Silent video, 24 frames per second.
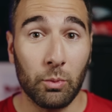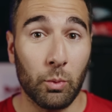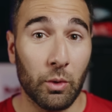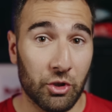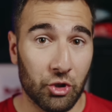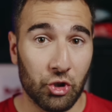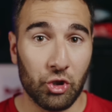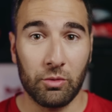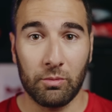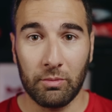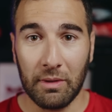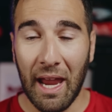
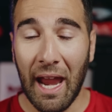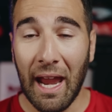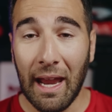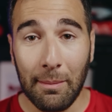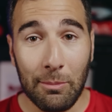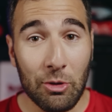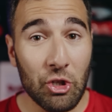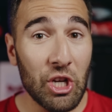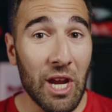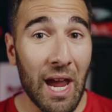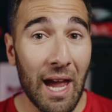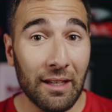which the
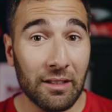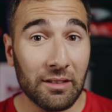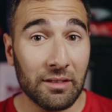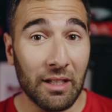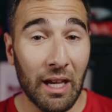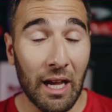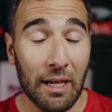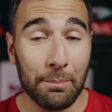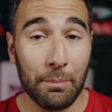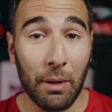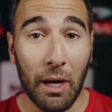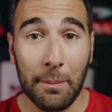AMG has
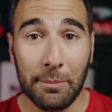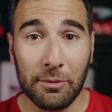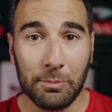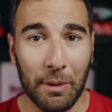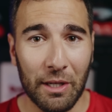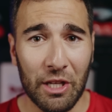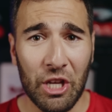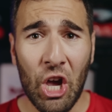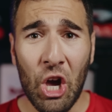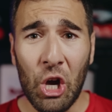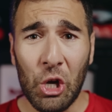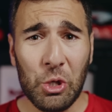side pipes,
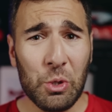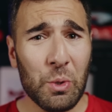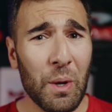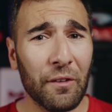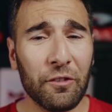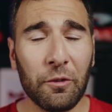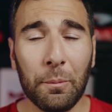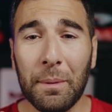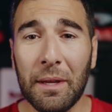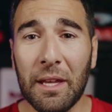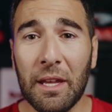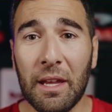but you have
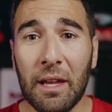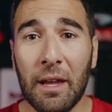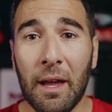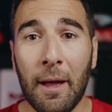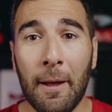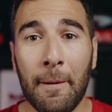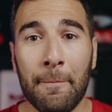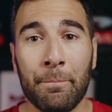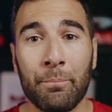to be,